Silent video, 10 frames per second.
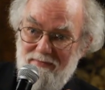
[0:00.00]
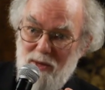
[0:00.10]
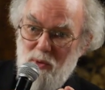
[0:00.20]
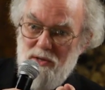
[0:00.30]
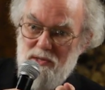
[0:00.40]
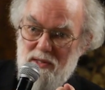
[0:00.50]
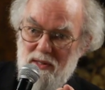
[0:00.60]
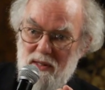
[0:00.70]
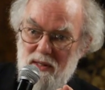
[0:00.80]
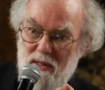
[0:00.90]
They want
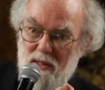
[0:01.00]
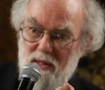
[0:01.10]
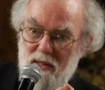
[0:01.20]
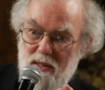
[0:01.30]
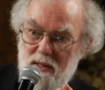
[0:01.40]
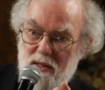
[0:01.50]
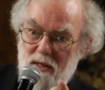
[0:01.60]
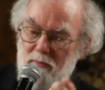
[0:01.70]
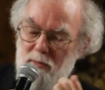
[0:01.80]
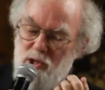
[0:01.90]

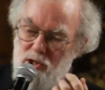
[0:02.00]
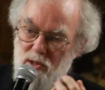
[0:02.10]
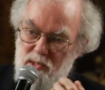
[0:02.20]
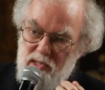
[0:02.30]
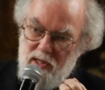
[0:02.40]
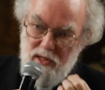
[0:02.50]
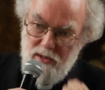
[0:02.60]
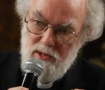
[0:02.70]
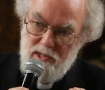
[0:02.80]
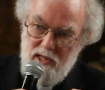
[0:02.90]
emotional
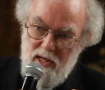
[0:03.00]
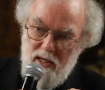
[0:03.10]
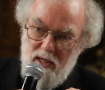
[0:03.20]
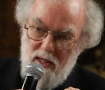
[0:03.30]
security,